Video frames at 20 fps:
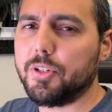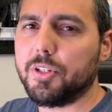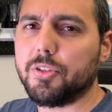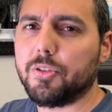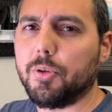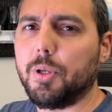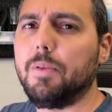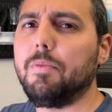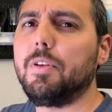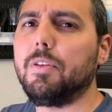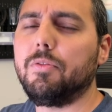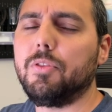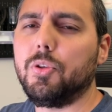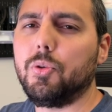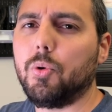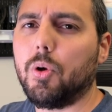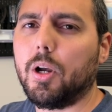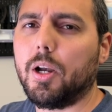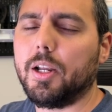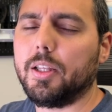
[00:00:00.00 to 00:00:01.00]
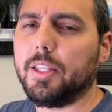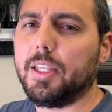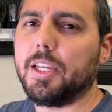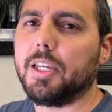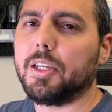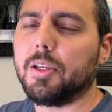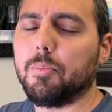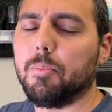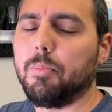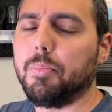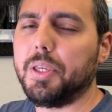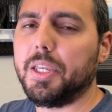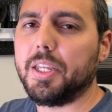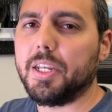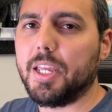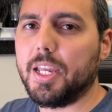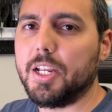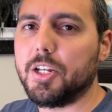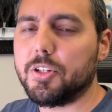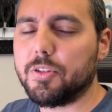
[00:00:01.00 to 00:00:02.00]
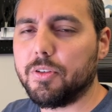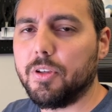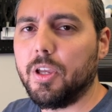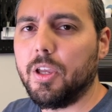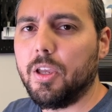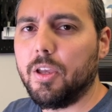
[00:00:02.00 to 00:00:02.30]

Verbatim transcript: So even if you are at like B and H